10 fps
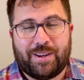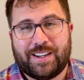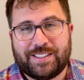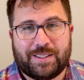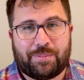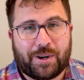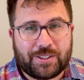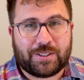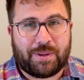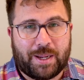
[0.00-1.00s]
because in a
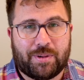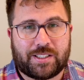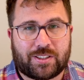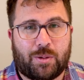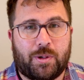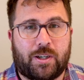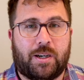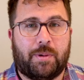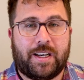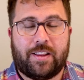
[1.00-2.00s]
partial payment installment
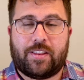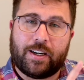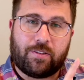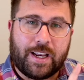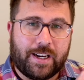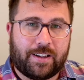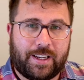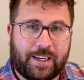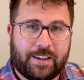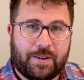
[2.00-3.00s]
agreement,
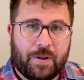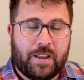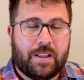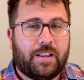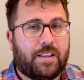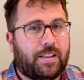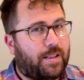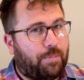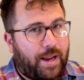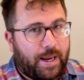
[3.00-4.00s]
theoretically,
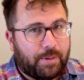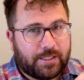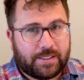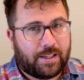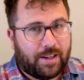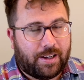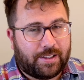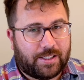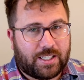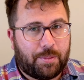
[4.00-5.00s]
the payments,
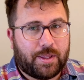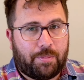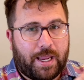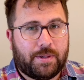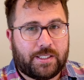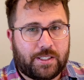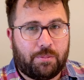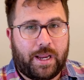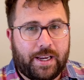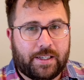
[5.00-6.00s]
uh, the sum of the payments you
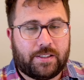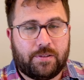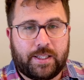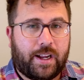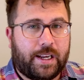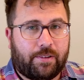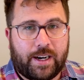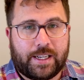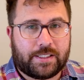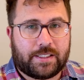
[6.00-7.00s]
make to the
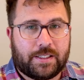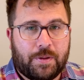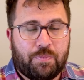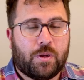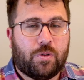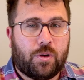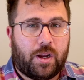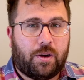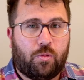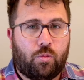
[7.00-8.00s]
IRS
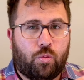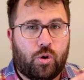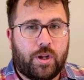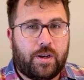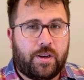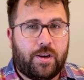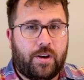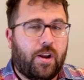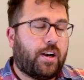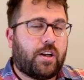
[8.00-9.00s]
would
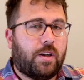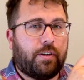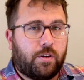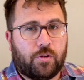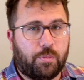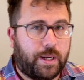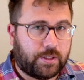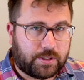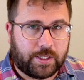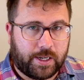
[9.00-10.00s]
not cover your full
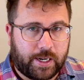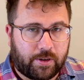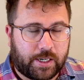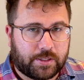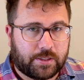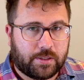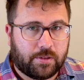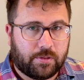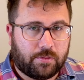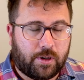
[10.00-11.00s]
balance to the IRS,
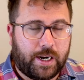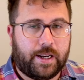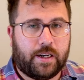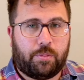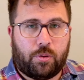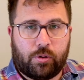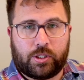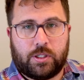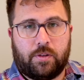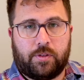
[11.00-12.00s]
right? And a
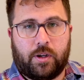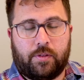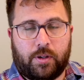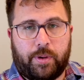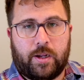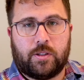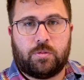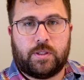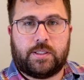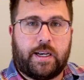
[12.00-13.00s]
portion of your, of your
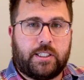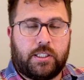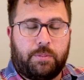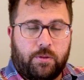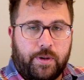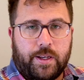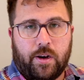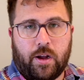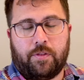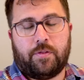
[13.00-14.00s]
balance would essentially be
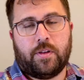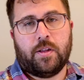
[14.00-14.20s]
written off